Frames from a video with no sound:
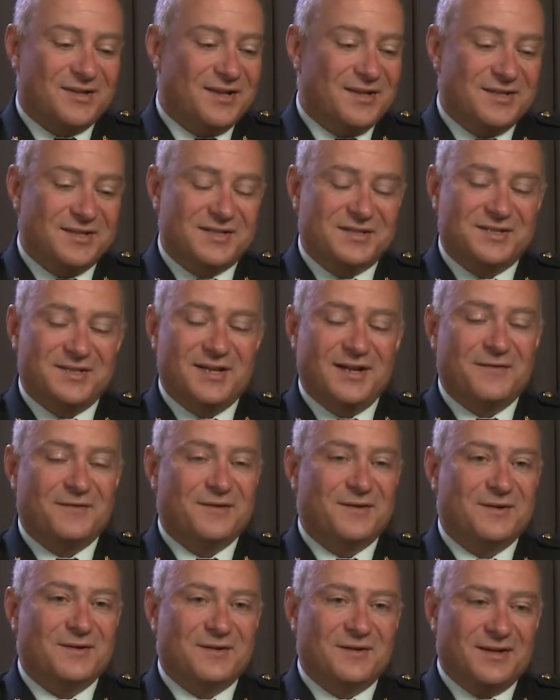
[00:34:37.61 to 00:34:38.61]
this
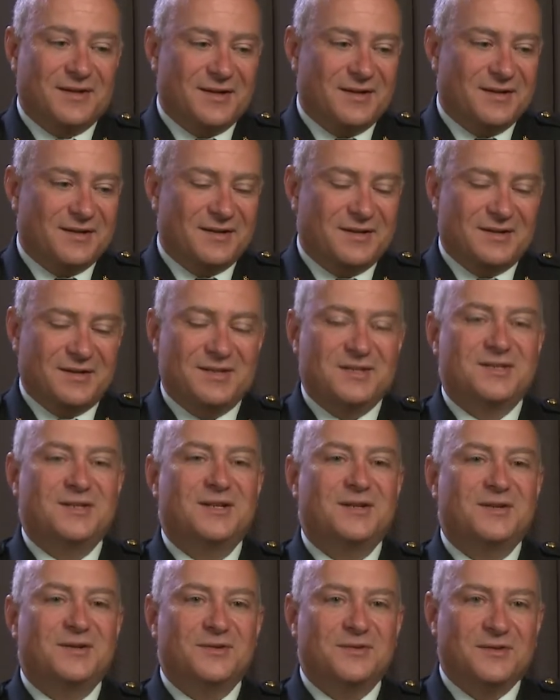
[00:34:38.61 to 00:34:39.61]
never
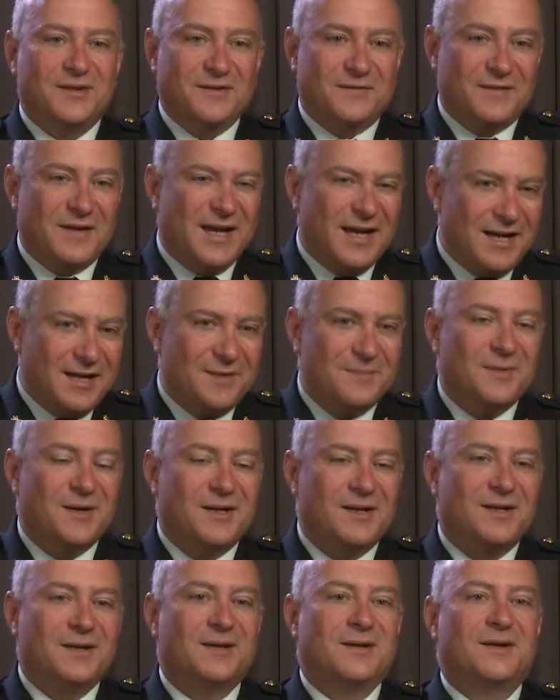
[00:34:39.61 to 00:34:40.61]
continued if
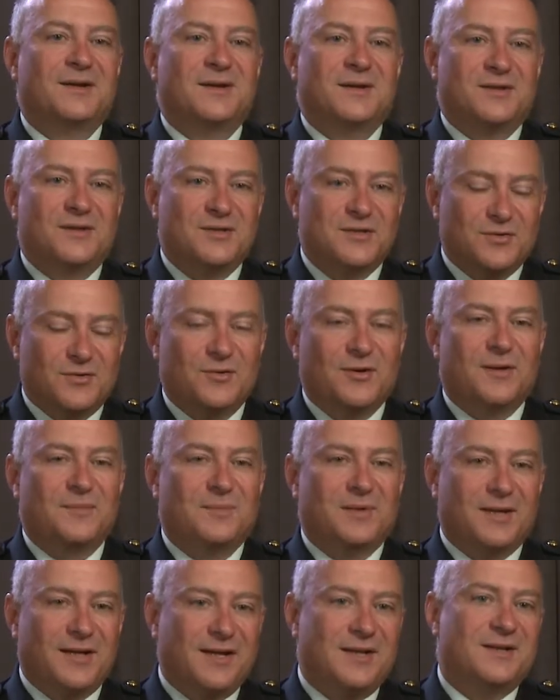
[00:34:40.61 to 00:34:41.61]
anybody showed
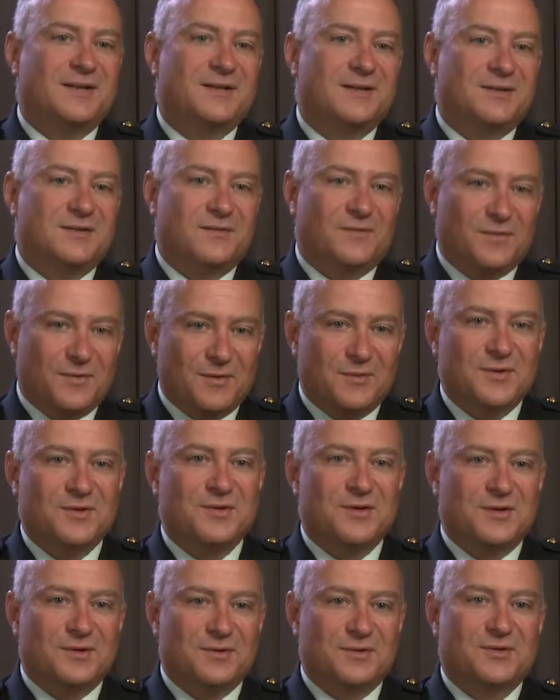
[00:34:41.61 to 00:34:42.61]
up late for the
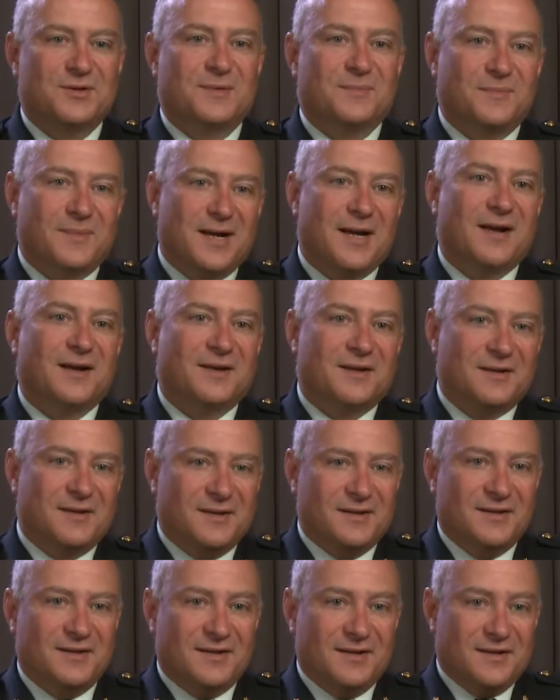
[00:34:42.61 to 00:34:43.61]
return trip back.
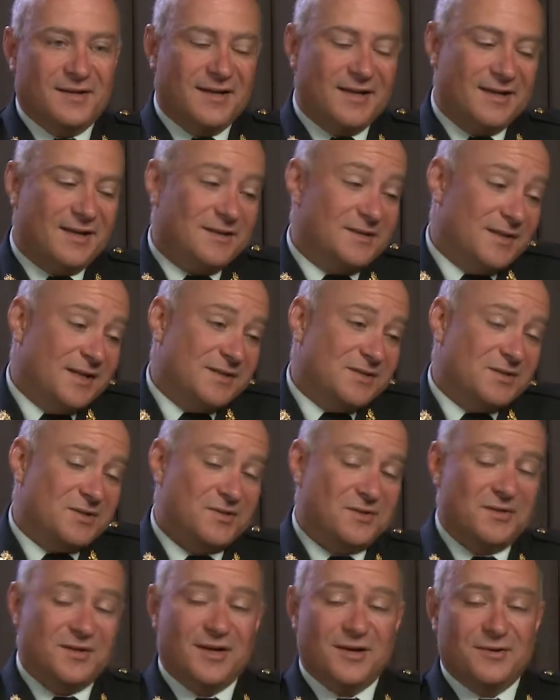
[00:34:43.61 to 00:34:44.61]
And as it
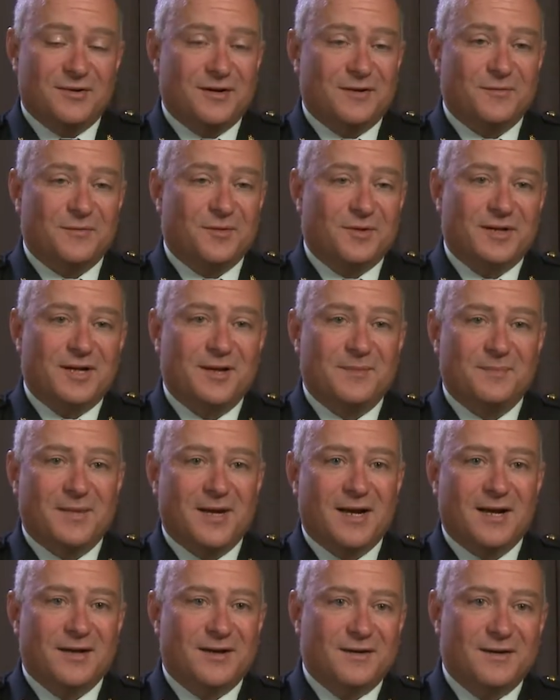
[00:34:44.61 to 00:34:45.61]
turned out, everyone came
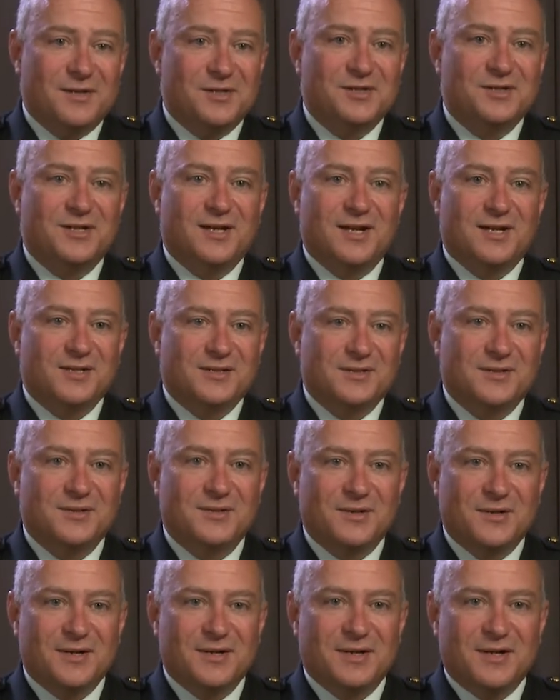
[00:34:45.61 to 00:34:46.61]
back each day.
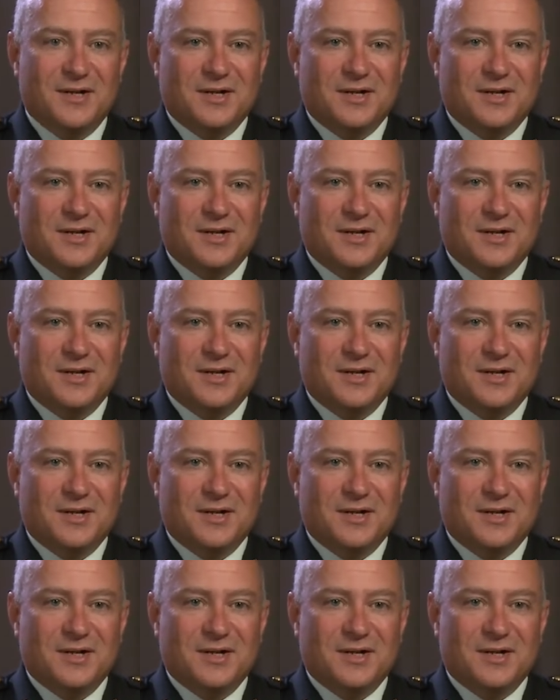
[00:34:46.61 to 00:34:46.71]
So,